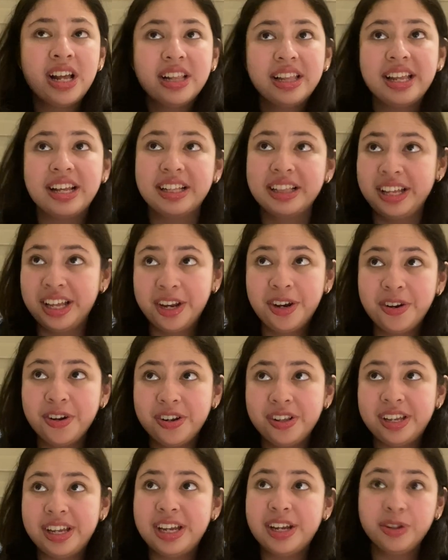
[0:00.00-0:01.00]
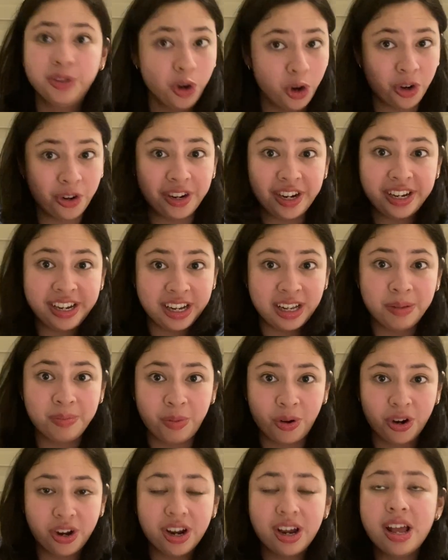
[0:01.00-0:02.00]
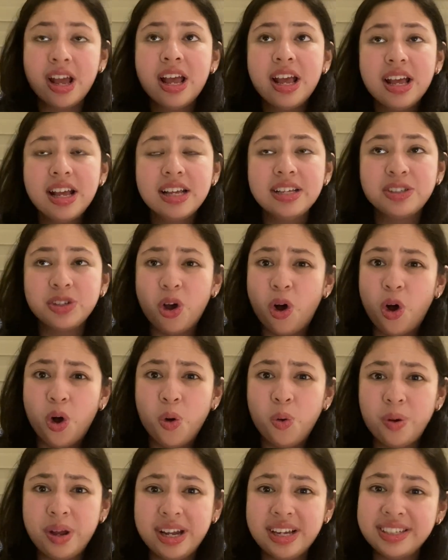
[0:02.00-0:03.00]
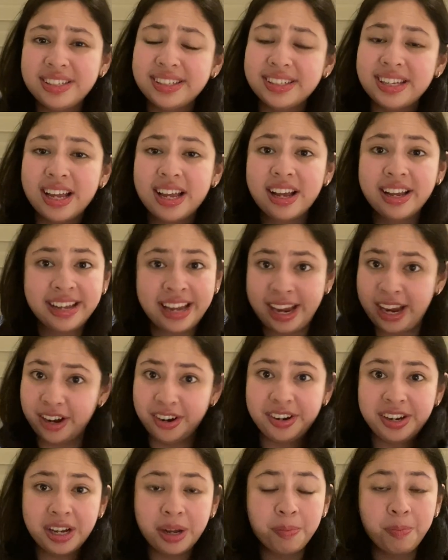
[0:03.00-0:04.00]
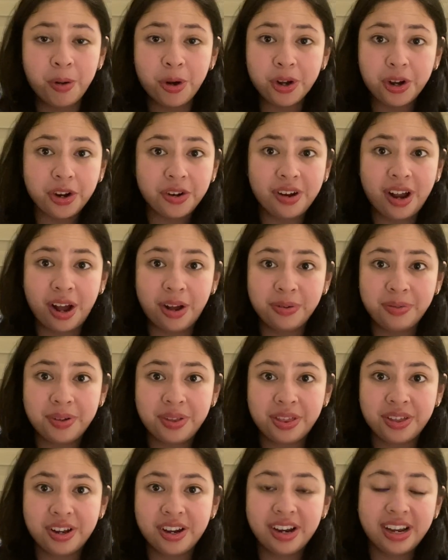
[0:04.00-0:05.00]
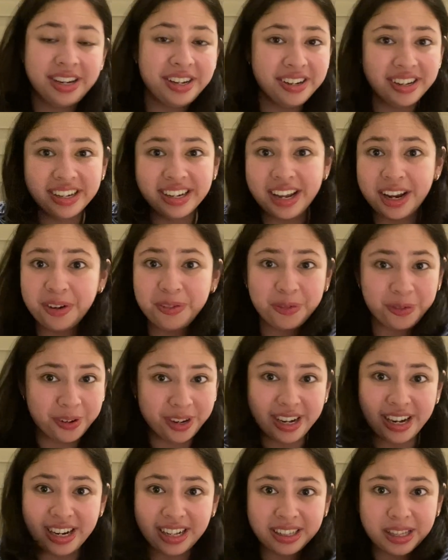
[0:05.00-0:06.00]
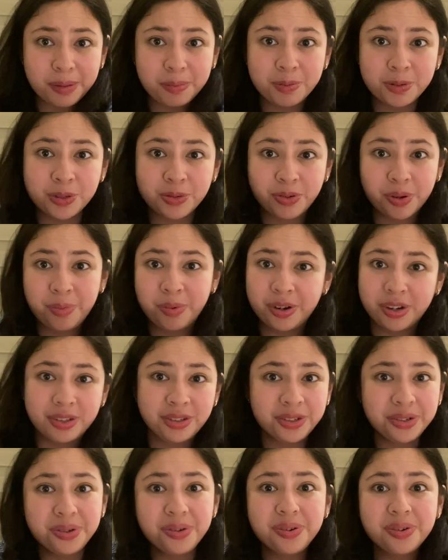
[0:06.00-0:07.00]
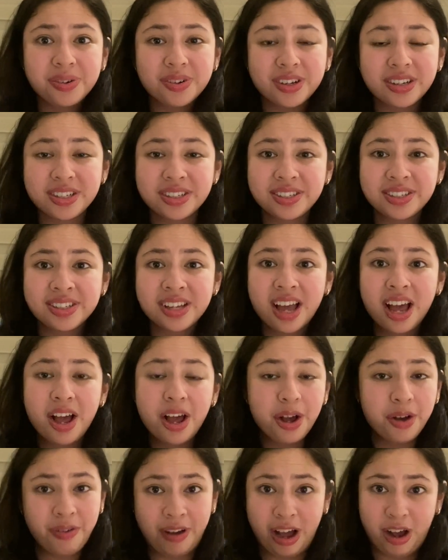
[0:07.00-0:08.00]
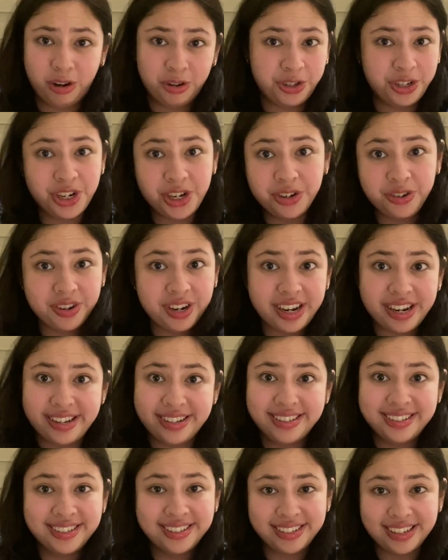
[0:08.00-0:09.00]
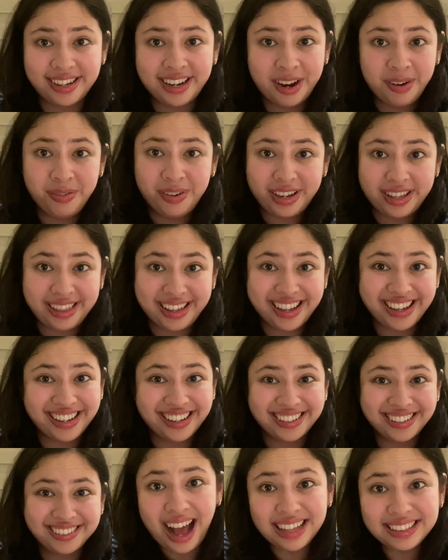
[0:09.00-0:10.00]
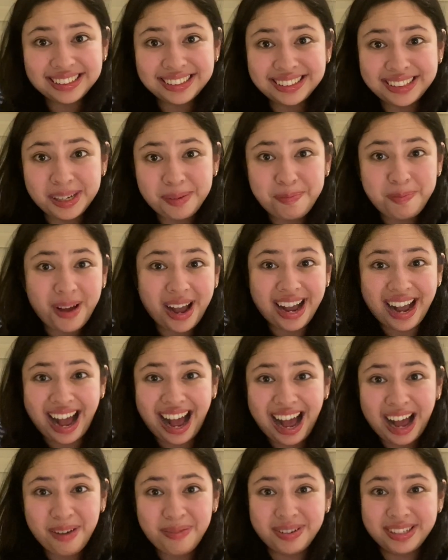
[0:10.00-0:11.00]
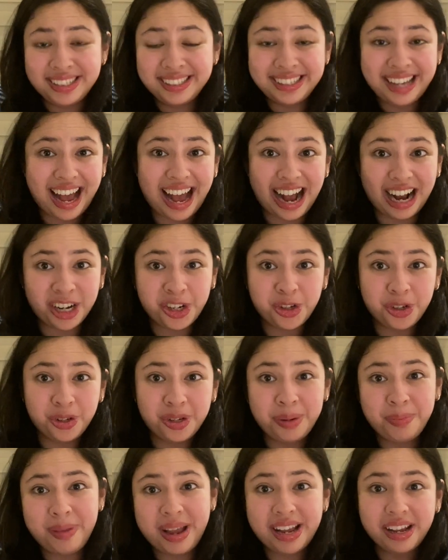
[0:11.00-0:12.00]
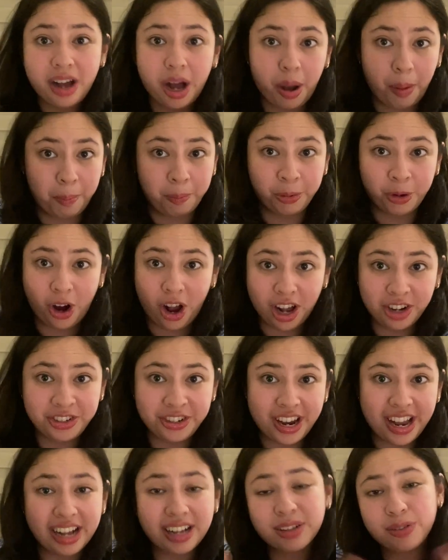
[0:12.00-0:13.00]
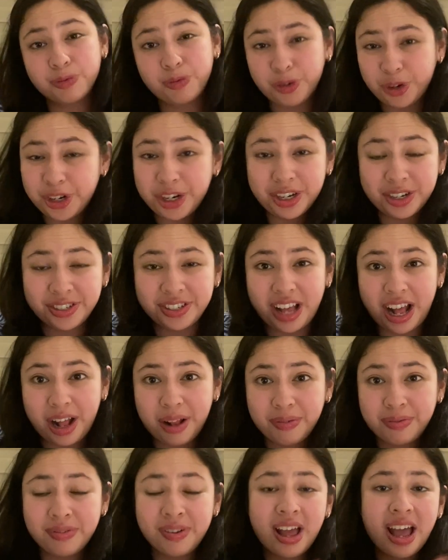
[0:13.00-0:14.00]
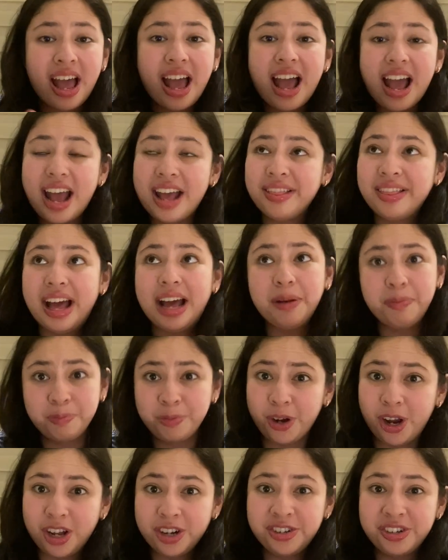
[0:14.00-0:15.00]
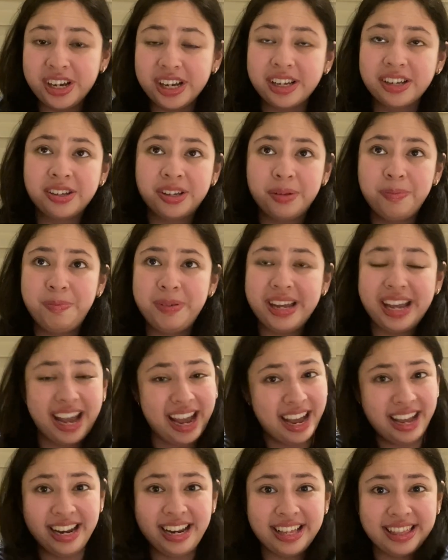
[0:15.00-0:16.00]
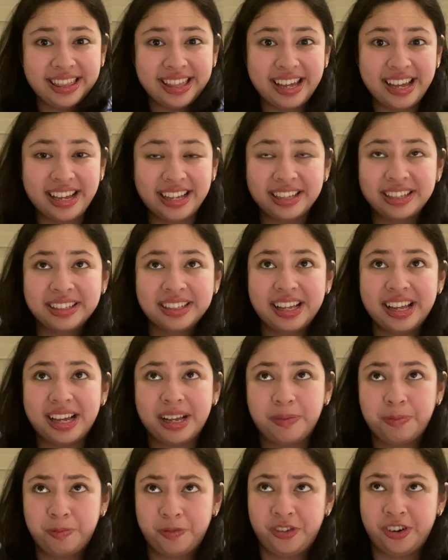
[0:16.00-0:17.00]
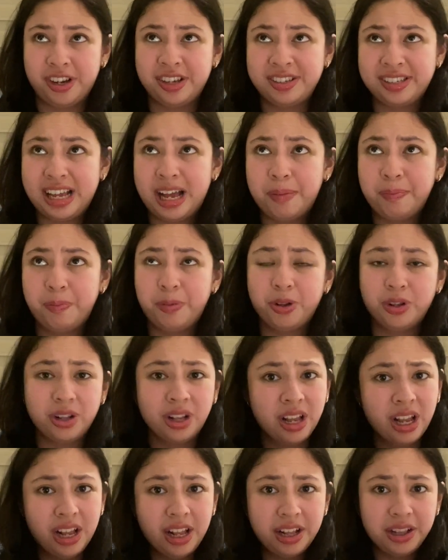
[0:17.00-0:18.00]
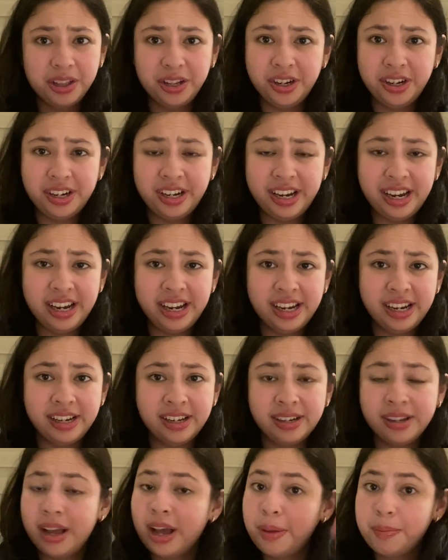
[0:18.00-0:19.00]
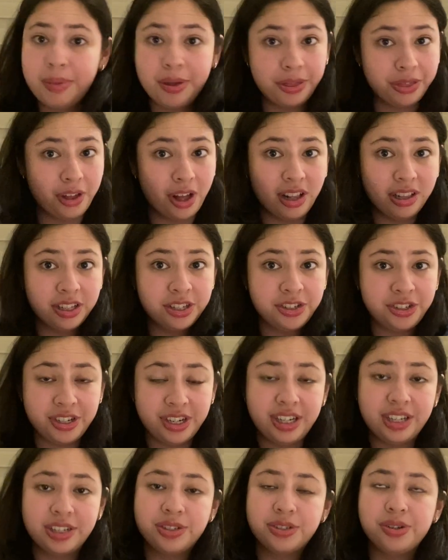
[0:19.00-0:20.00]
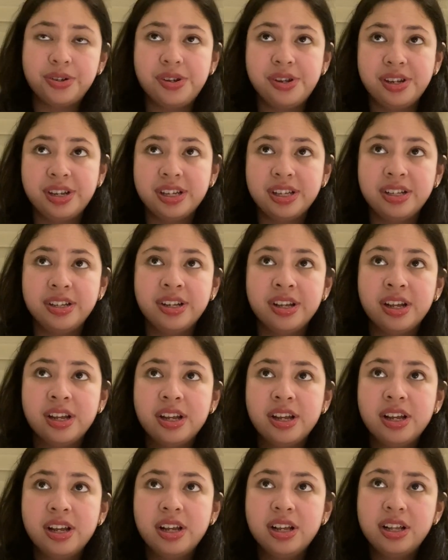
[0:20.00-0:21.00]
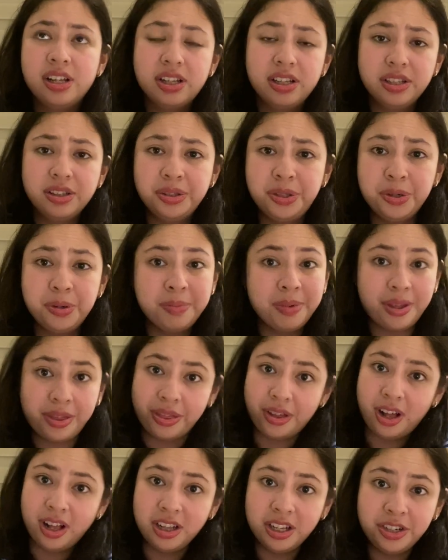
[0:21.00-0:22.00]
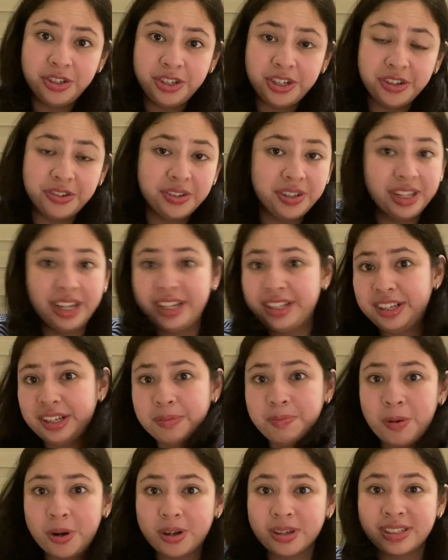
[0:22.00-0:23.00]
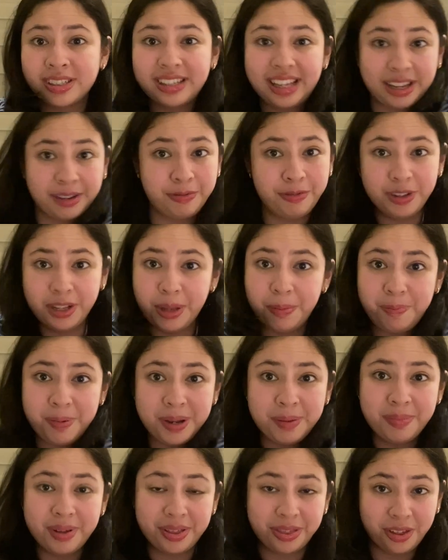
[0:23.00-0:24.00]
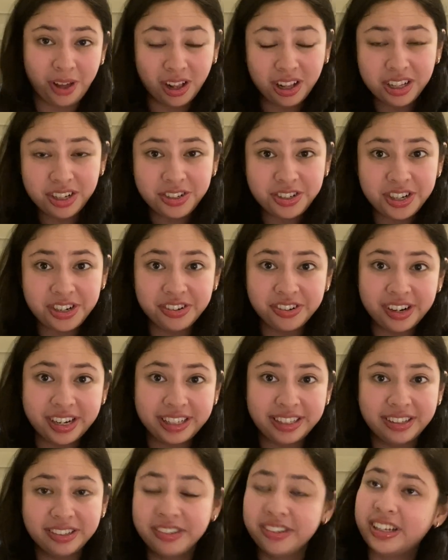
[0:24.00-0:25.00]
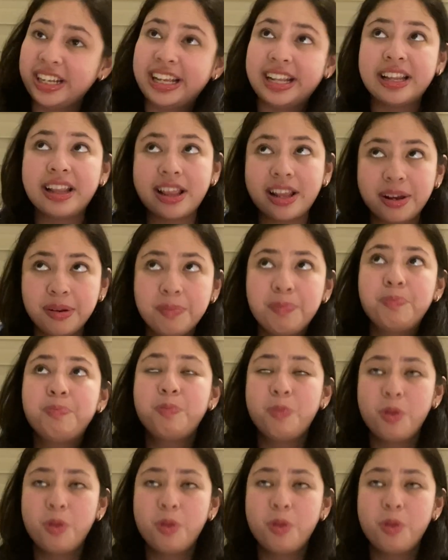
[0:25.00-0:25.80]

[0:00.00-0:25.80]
Like literally, Rory Gilmore is always carrying a book around with her, and you can get reading tips from her too because of how she reads and everything. Last tip I have is to actually make a project for yourself. And that project could be anything, like, for example, learning mythology. So you can do mythology related books like Philippine mythology related